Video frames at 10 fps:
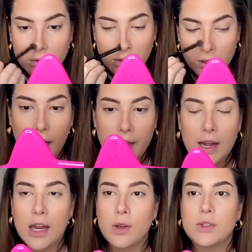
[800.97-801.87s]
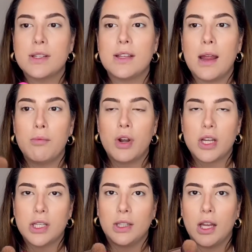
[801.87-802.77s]
And then I use the same brush
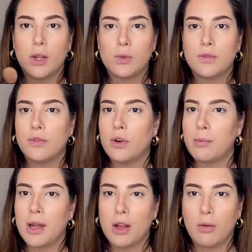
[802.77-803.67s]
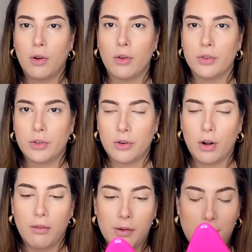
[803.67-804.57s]
that I use for my contour all
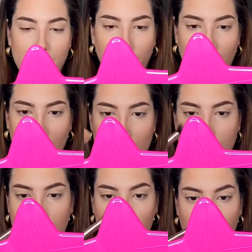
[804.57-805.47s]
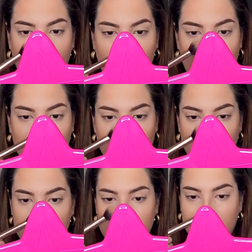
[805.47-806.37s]
over my face, and I
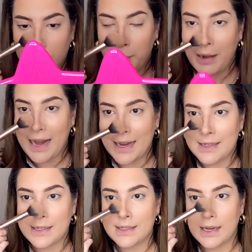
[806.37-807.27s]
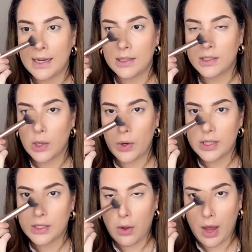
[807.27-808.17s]
just blend it in so it's
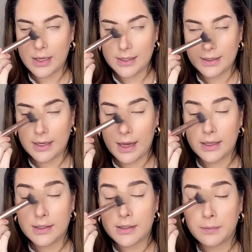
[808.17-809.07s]
not as intense.